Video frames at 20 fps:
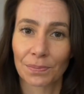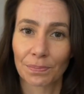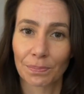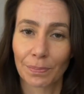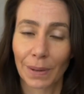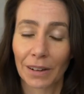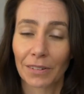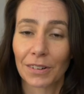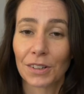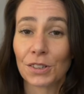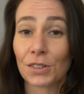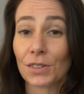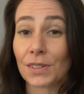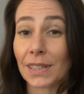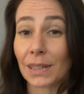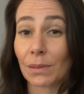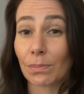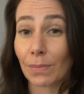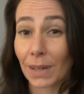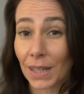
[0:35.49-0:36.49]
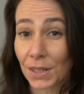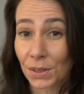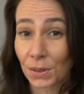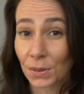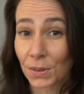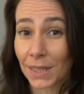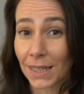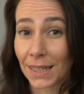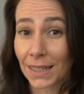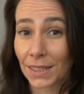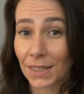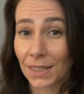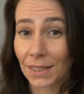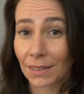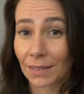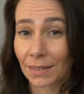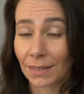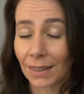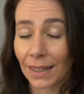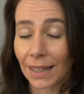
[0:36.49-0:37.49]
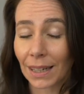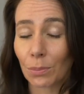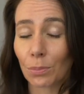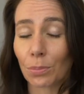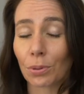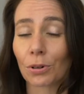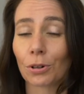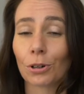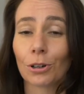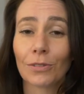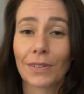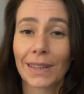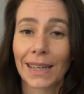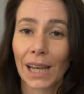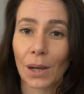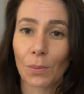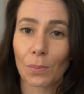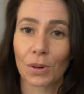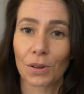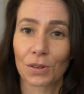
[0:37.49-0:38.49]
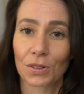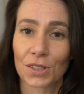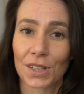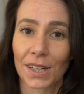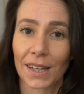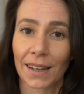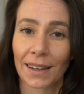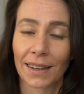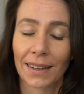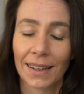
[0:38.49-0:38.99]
by reducing muscle tension, improving our posture,